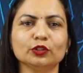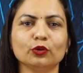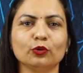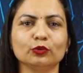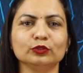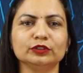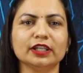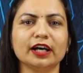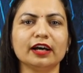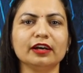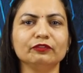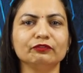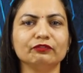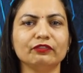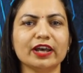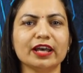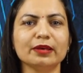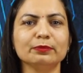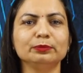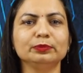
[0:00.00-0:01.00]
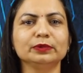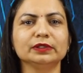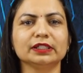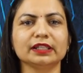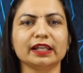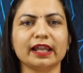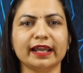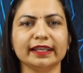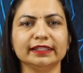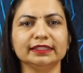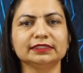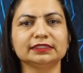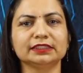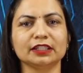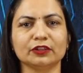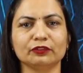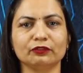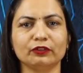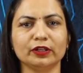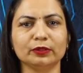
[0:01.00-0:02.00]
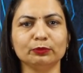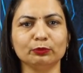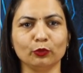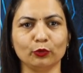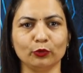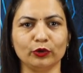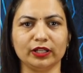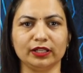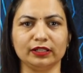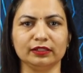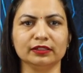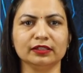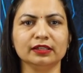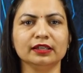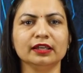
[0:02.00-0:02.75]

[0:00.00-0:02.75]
on the web client server model.